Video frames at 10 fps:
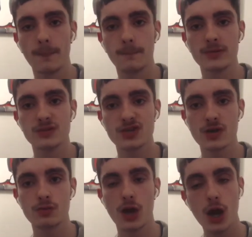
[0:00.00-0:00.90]

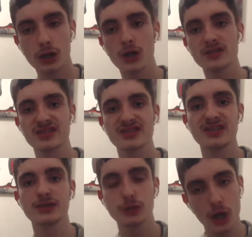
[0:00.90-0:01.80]
So I'd like to
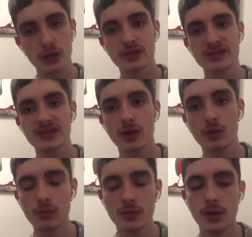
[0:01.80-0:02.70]
see Nyland in
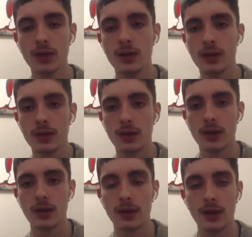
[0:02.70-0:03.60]
goal.
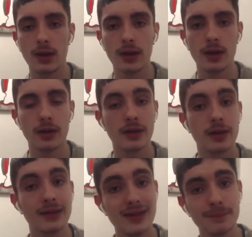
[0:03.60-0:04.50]

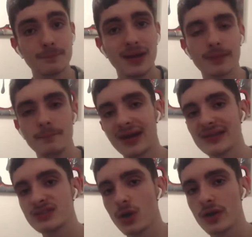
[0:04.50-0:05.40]
Left back
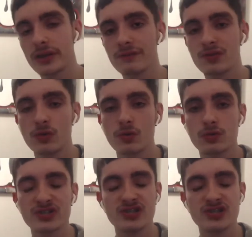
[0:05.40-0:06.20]
Matty Target, of course.